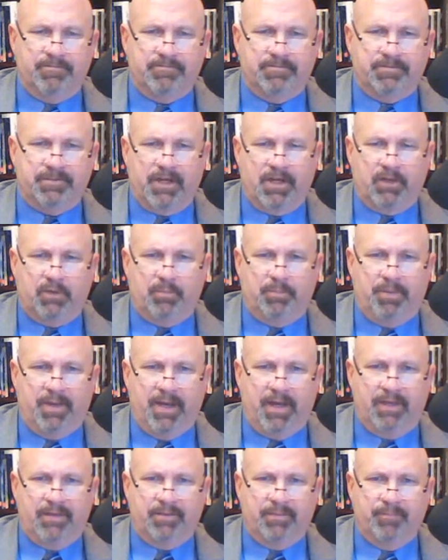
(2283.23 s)

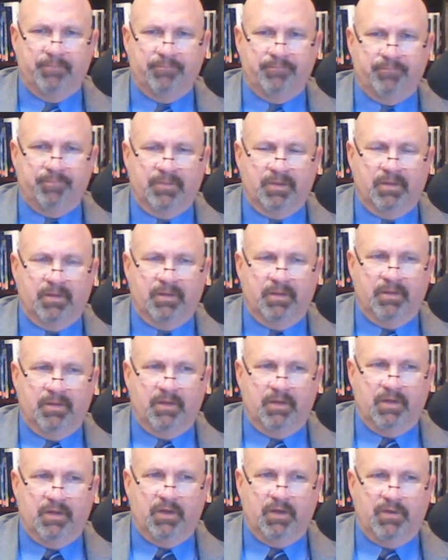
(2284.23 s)
psychopath,
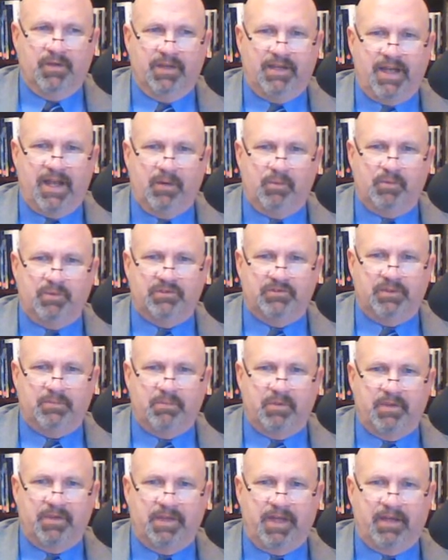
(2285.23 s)
they kind of
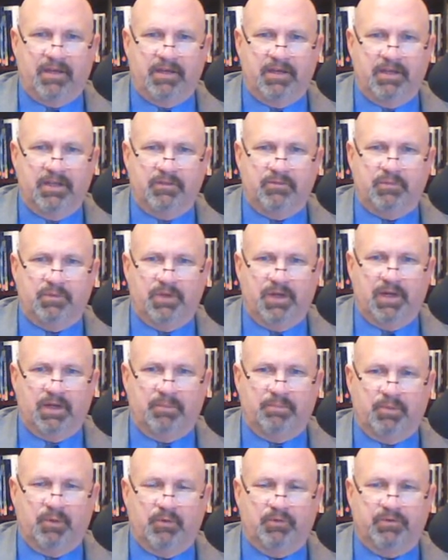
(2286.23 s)
resemble that histrionic
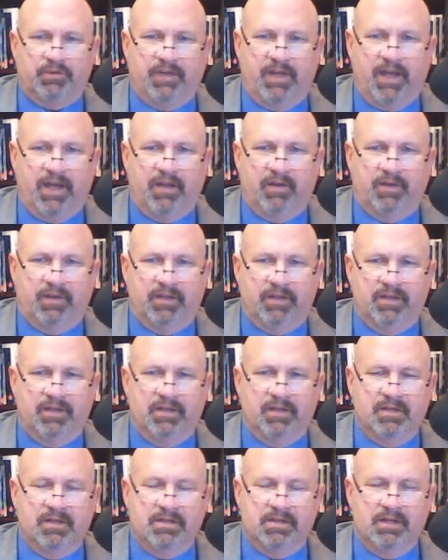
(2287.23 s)
personality.
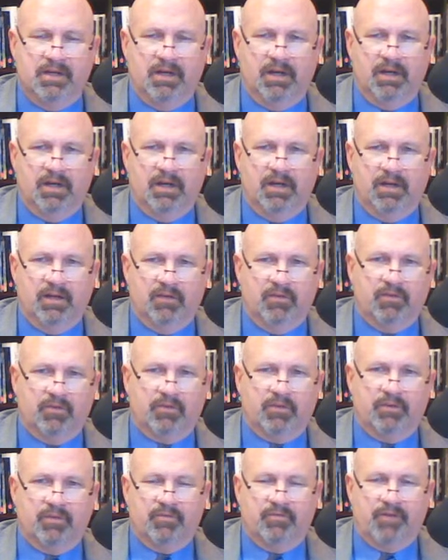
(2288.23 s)

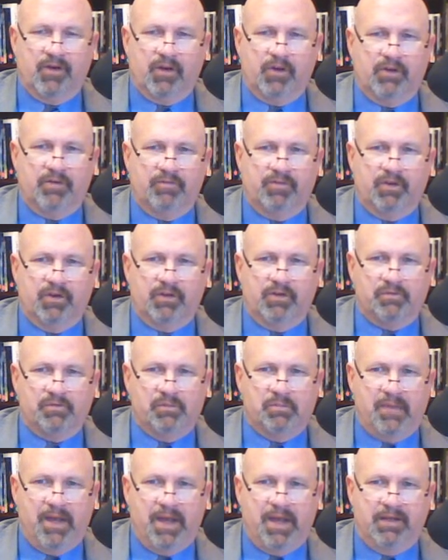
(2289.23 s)
They're very, very
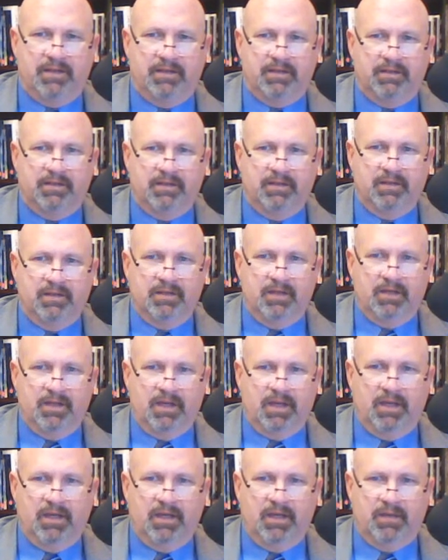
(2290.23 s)
dramatic
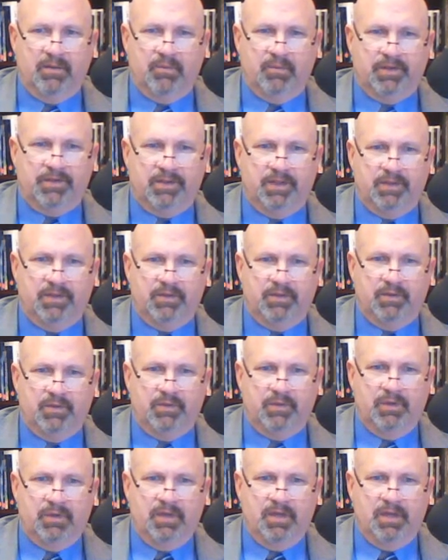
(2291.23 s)
in what they do,
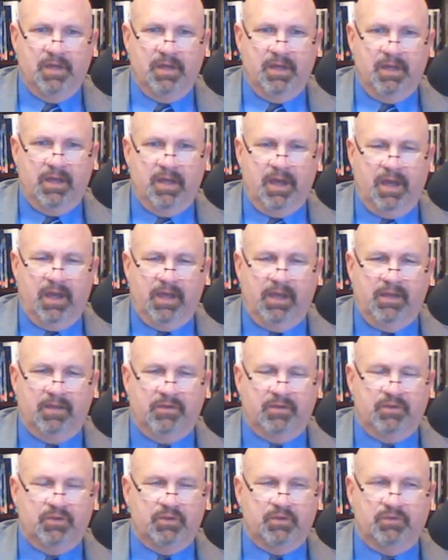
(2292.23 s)
and
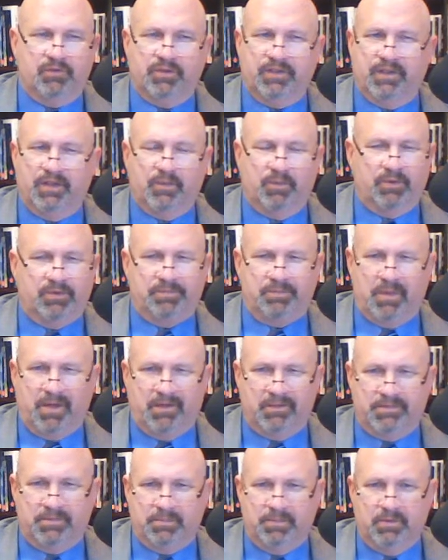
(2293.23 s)
they're usually
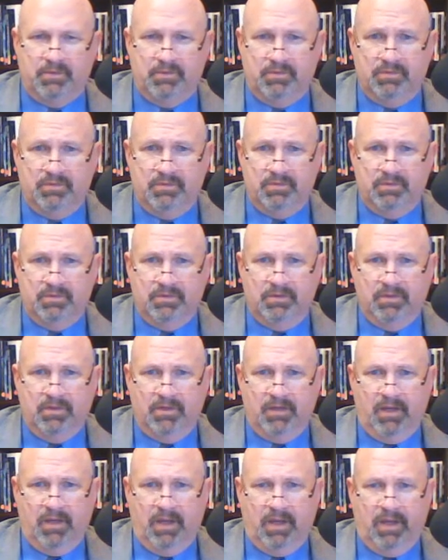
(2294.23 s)
irresponsible
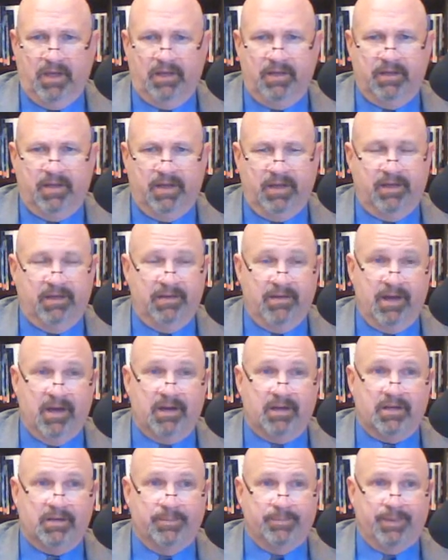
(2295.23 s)
and
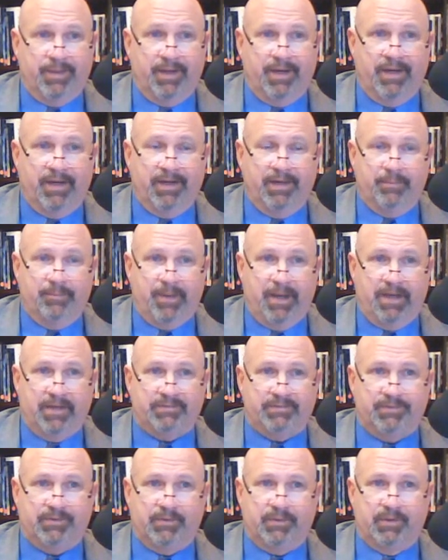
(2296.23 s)
non-compliant in
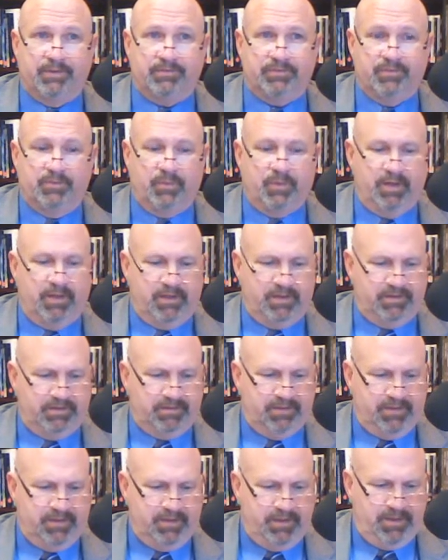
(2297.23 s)
passive-aggressive ways.
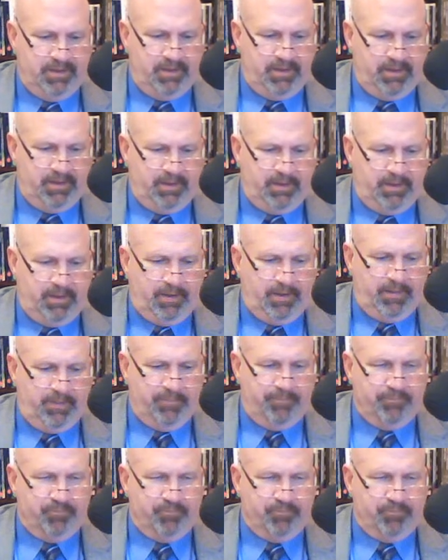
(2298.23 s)
I